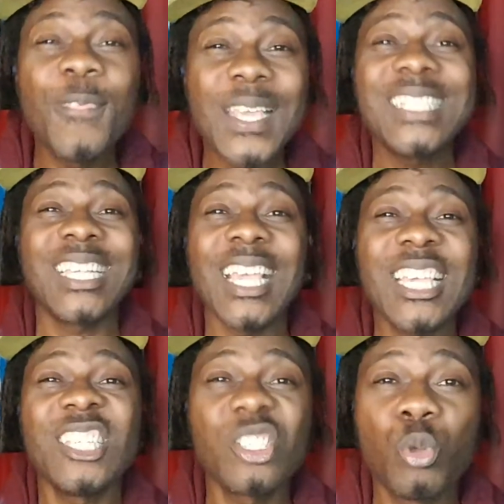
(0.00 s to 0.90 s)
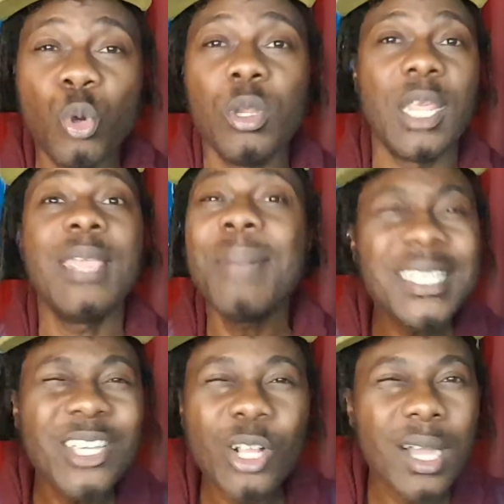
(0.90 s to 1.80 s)
this is good.
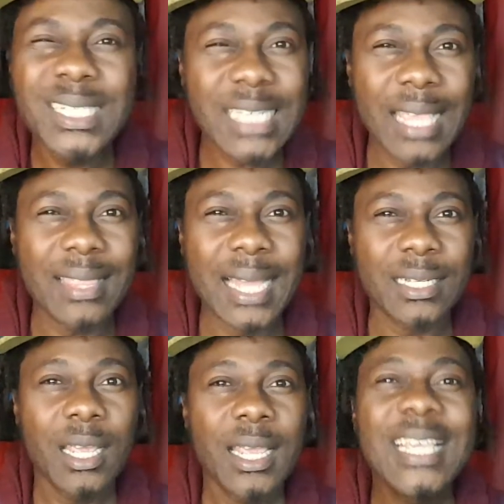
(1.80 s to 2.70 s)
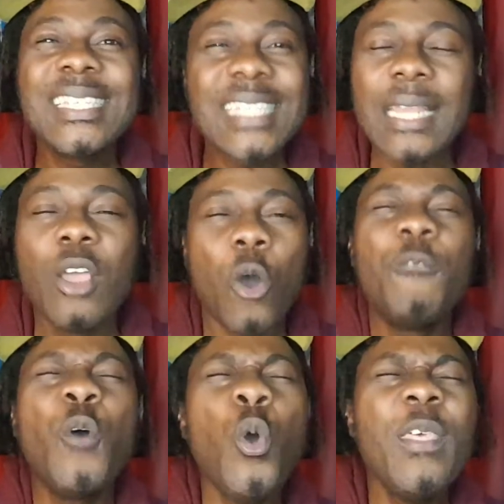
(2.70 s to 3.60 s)
Imagine God saying that. He said, of
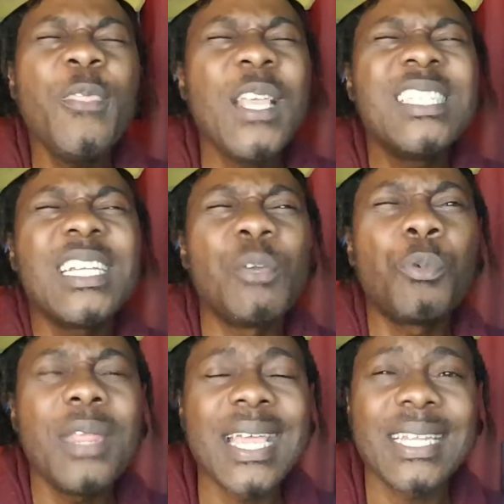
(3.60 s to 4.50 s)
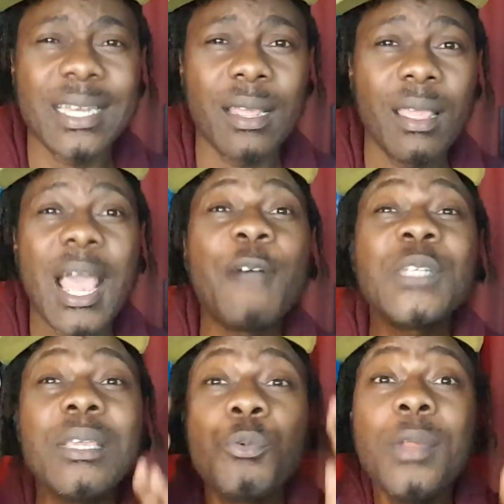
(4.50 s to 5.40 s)
all the things that he created, after
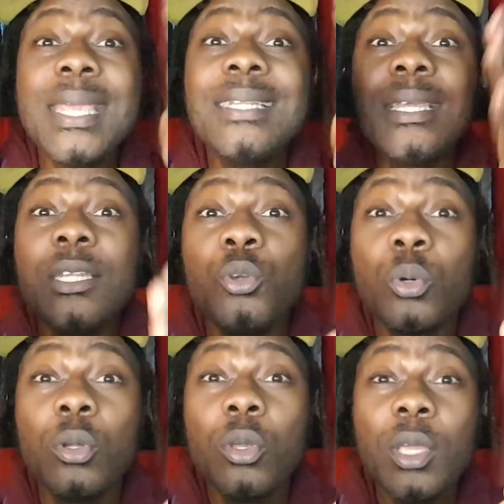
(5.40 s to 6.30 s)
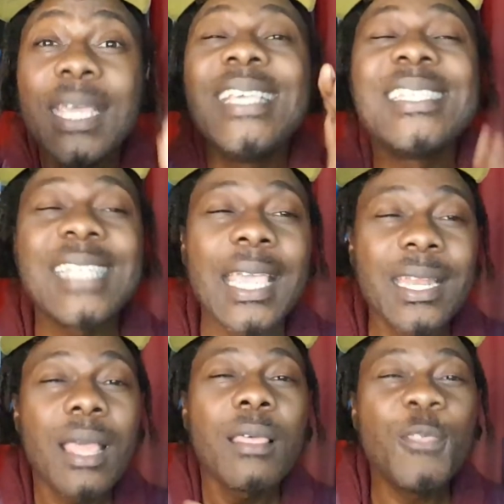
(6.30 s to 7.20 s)
he created you, he
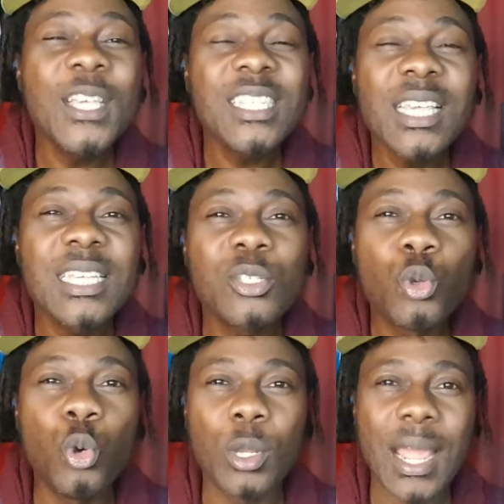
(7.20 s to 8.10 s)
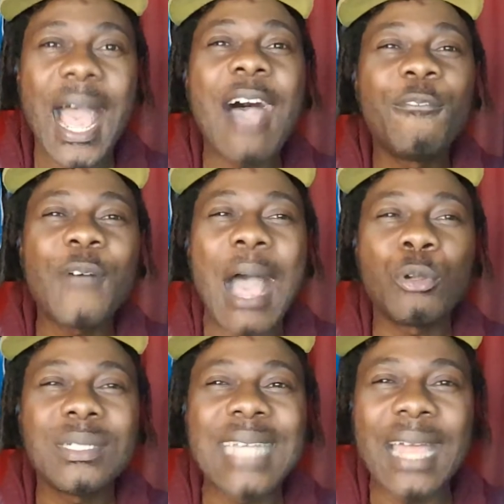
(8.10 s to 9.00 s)
said, this is good. I've
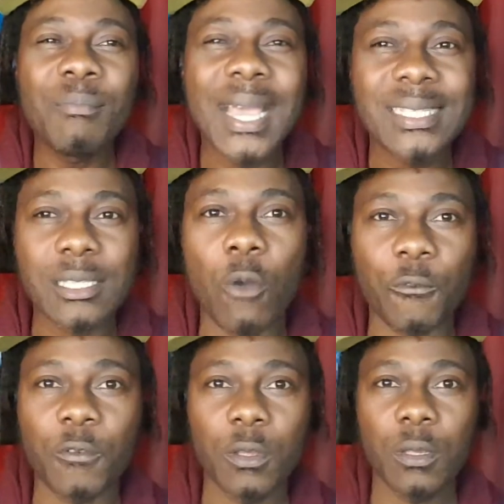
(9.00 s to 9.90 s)
outdone myself.